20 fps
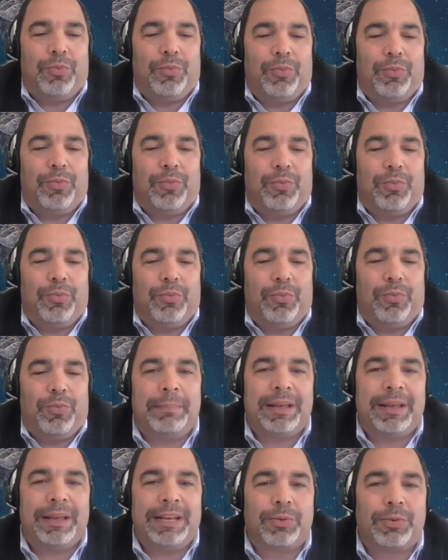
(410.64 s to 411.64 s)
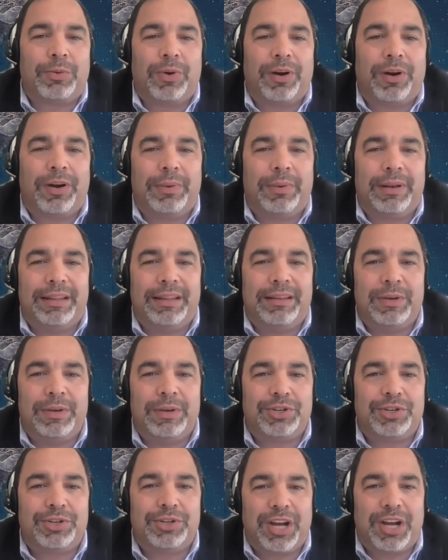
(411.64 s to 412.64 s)
What a great place to work.
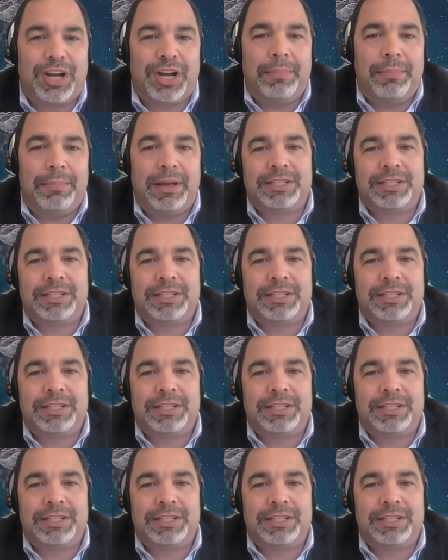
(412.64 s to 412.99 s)
What's your job?